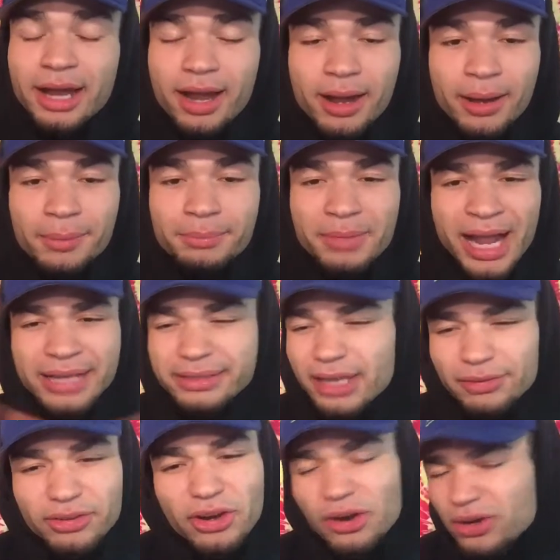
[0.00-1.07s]
I
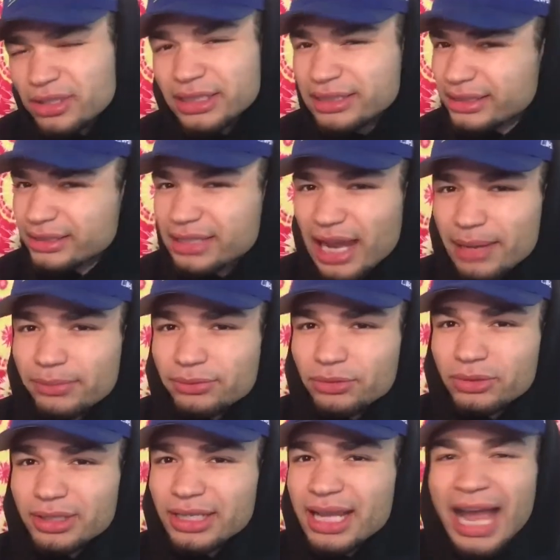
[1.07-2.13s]
never heard of this guy
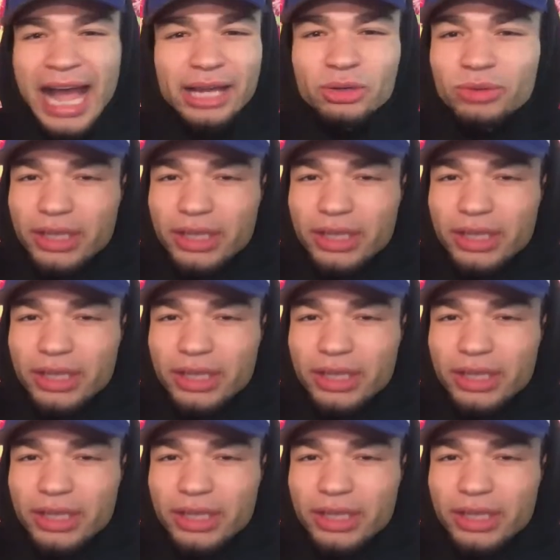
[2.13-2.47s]
before. I